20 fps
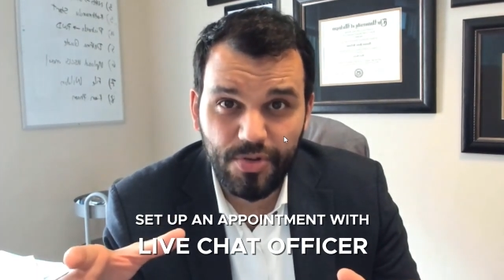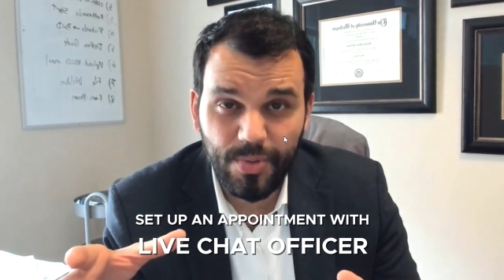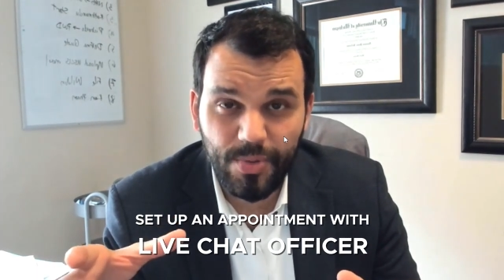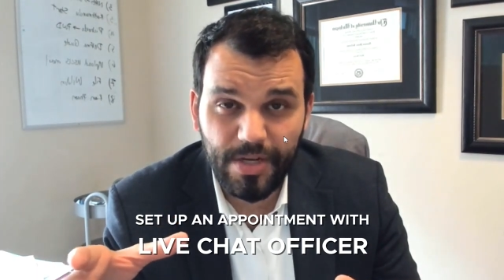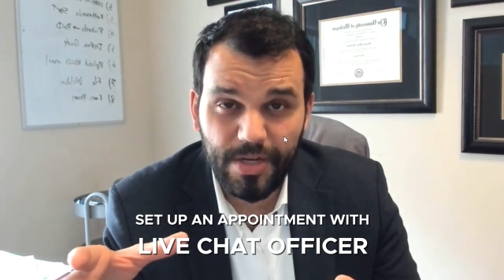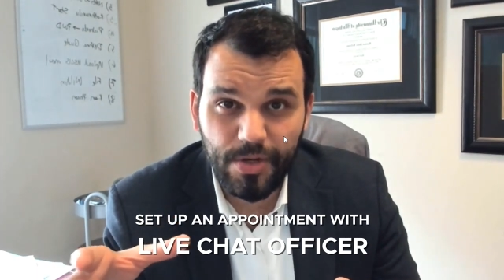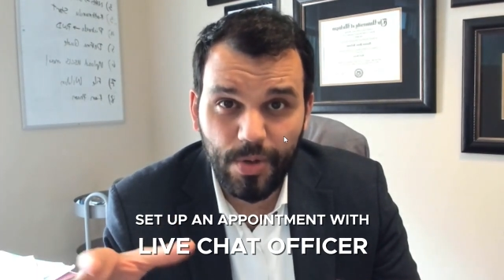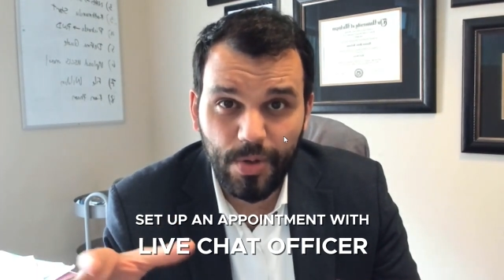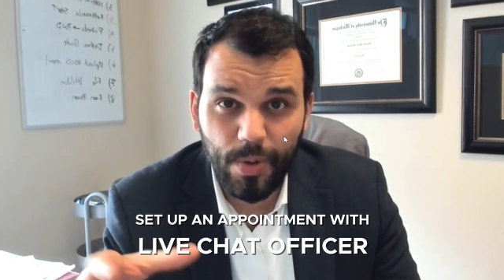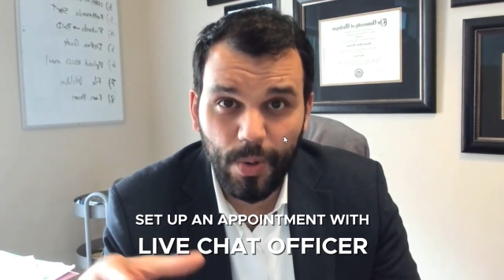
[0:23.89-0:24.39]
you
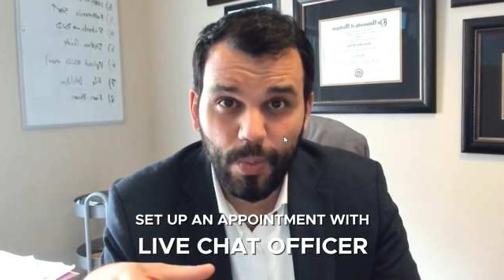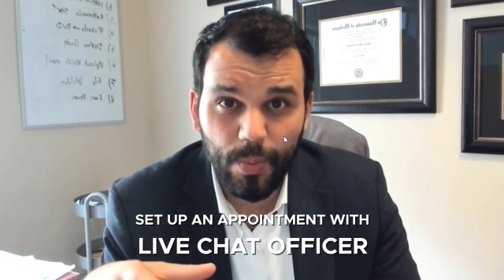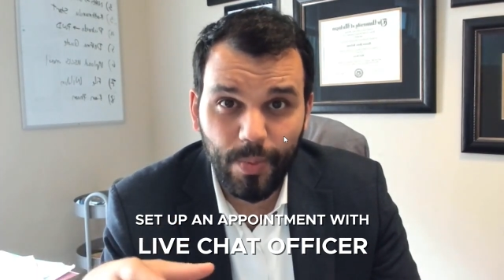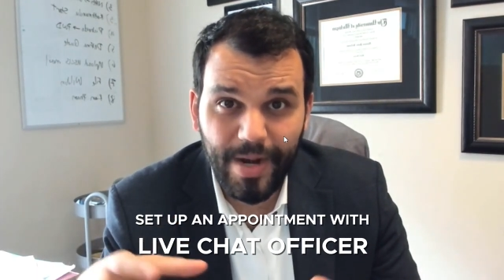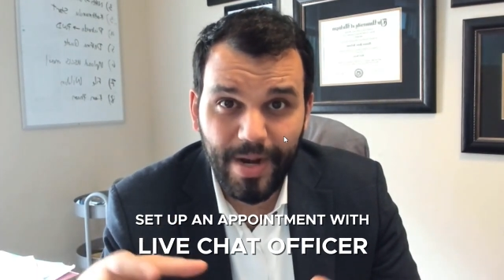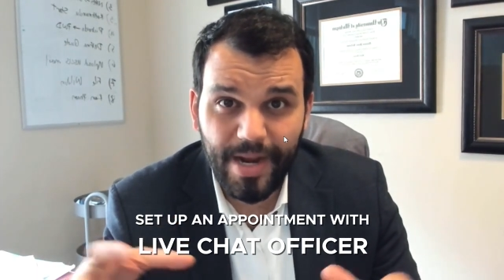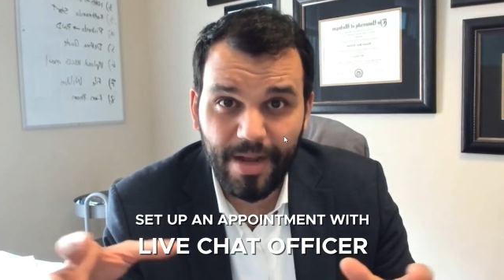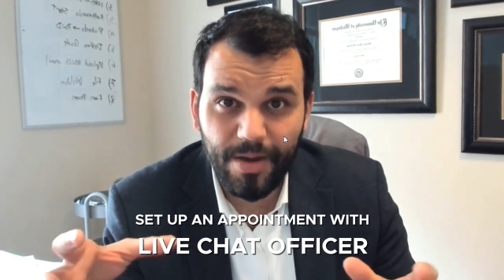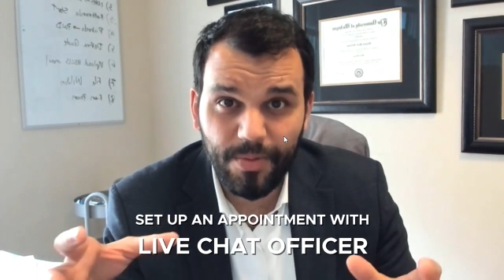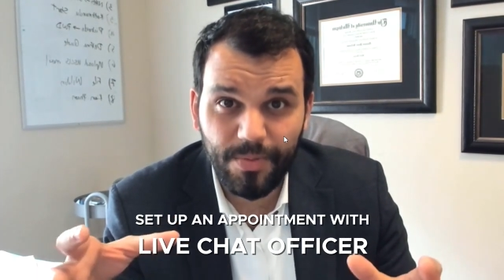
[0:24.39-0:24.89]
can go
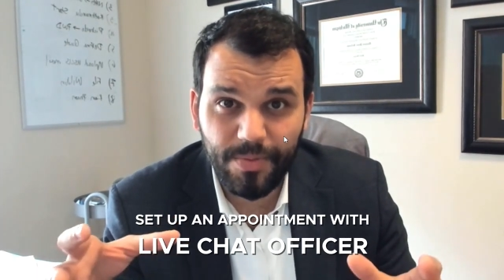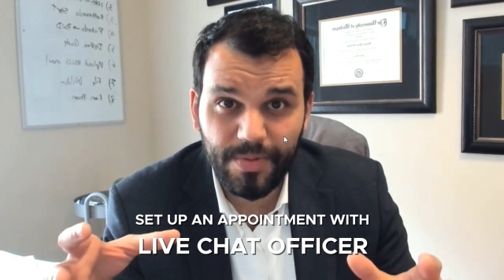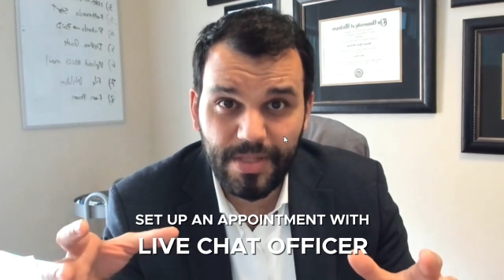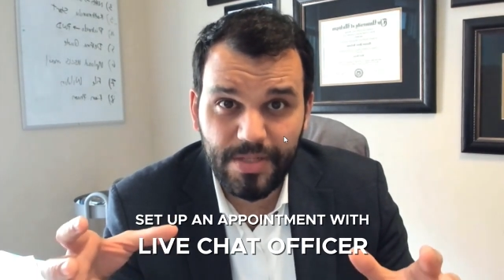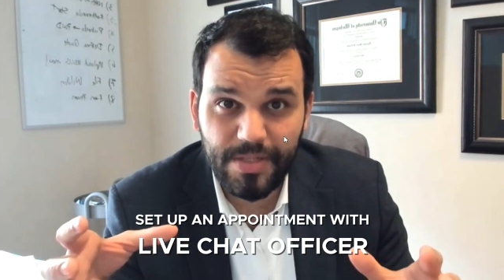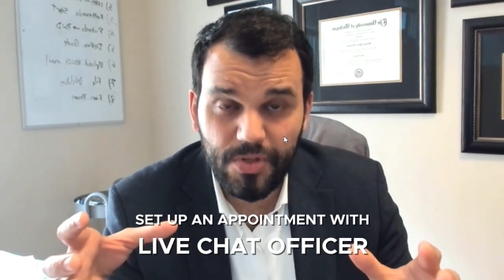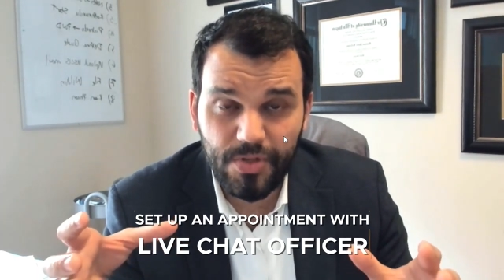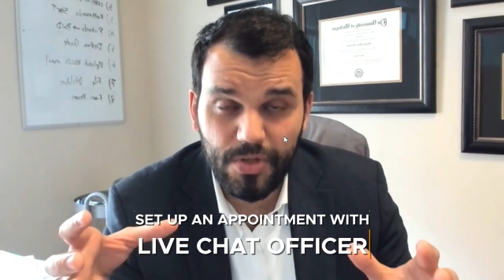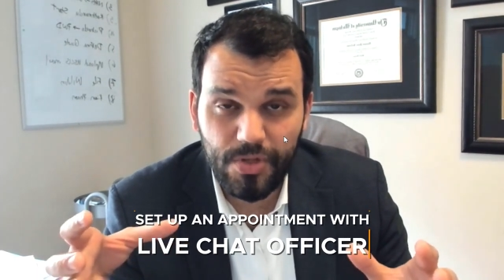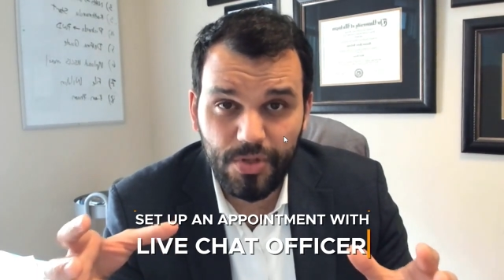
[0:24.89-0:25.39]
around
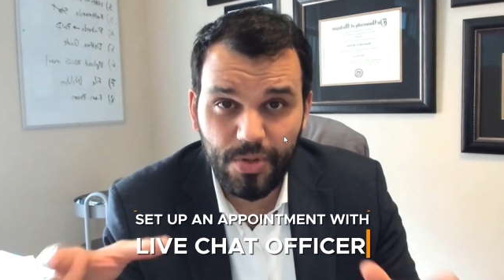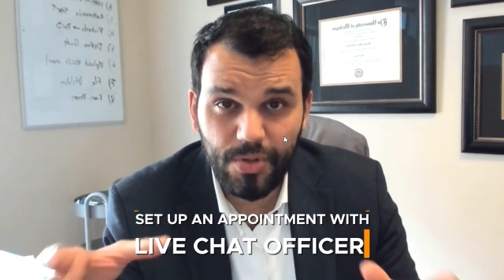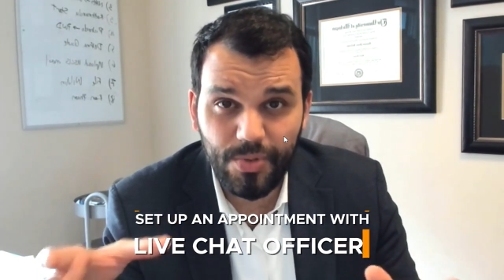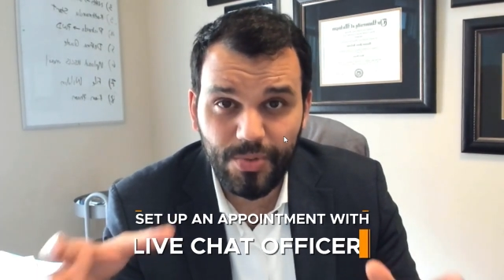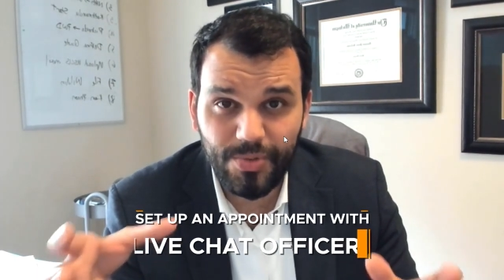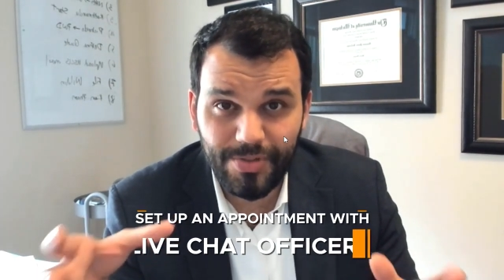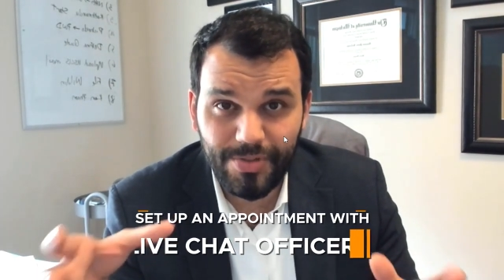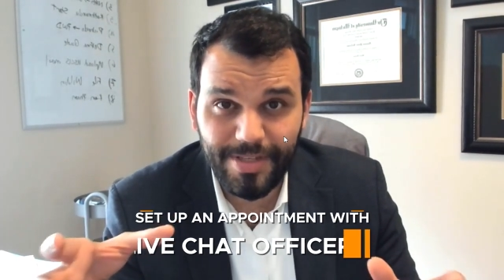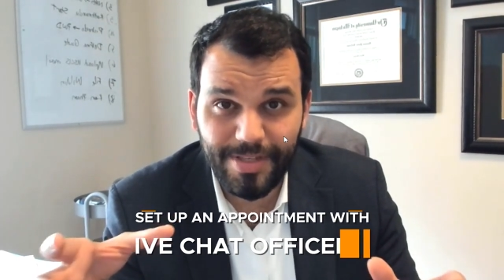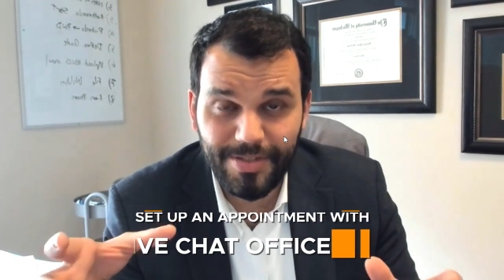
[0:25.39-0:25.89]
these
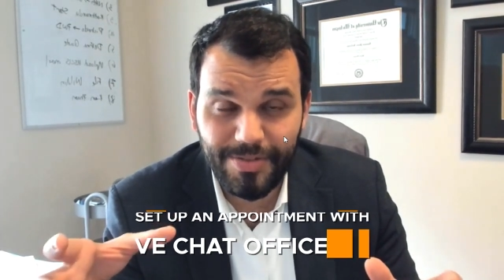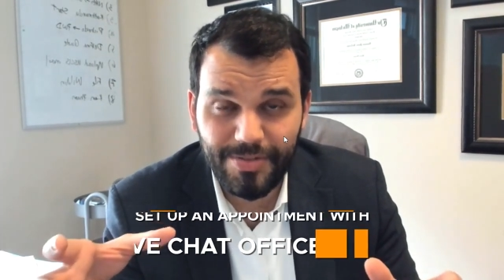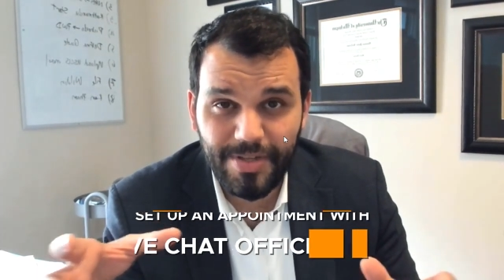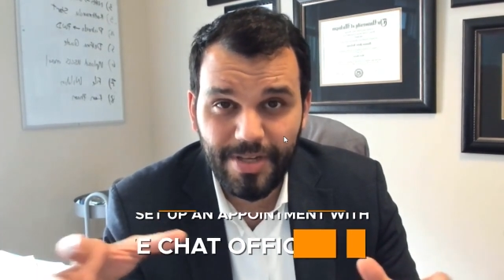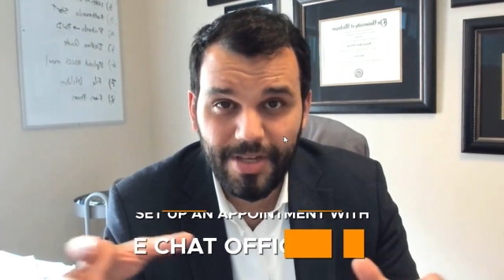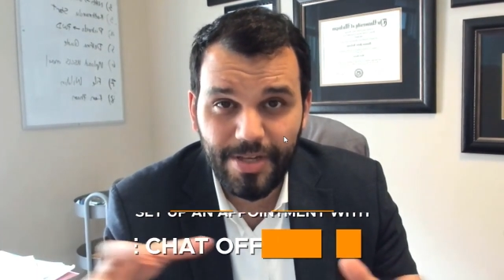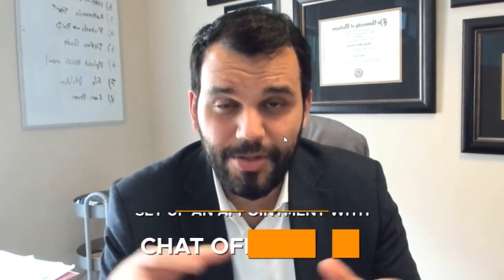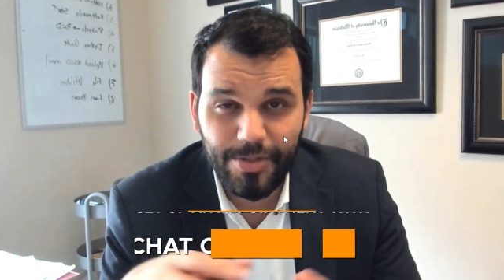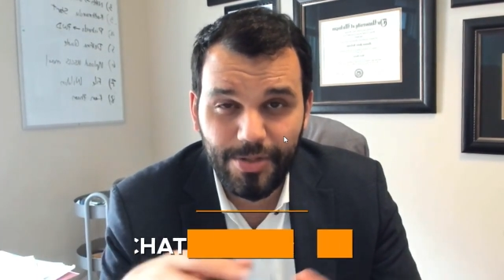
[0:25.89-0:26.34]
useless